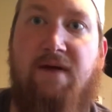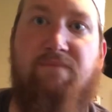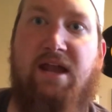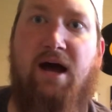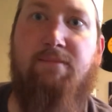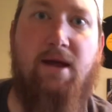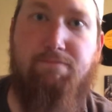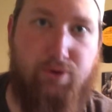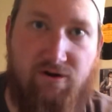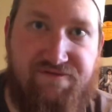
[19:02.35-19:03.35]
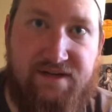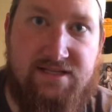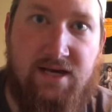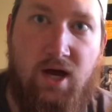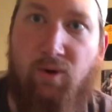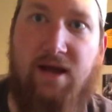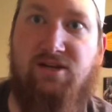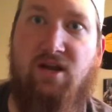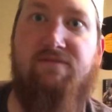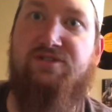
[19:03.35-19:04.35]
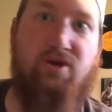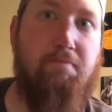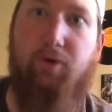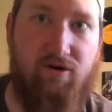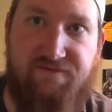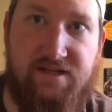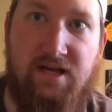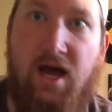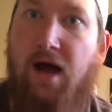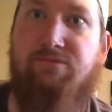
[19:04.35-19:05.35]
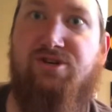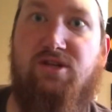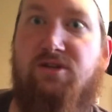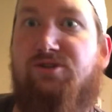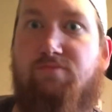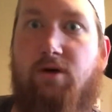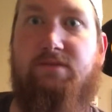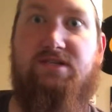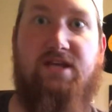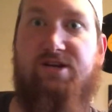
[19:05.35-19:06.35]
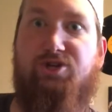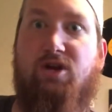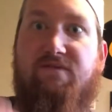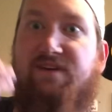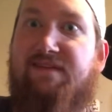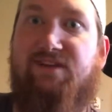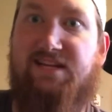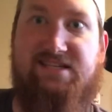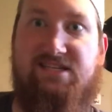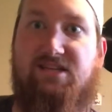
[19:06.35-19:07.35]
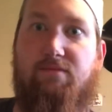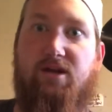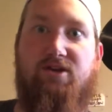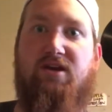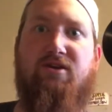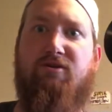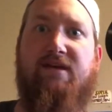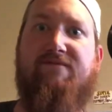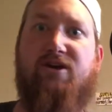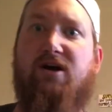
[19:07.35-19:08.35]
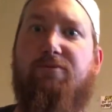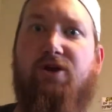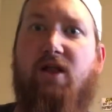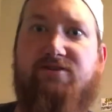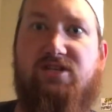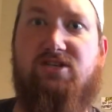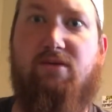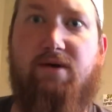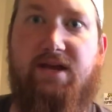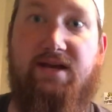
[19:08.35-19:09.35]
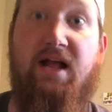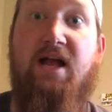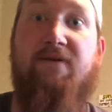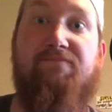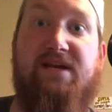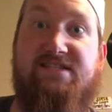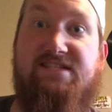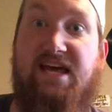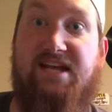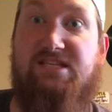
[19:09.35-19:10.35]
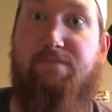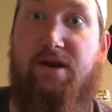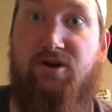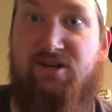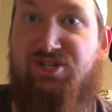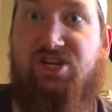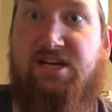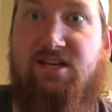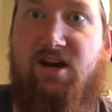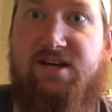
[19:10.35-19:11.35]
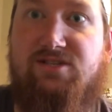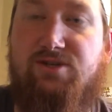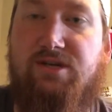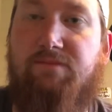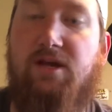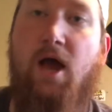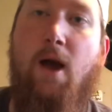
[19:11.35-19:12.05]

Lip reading: And I'm not perfect, right? None of us are perfect. I'm sure that there's moments that I should have given it to somebody, given a couple dollars to somebody, and instead I spent it on chicken nuggets or something.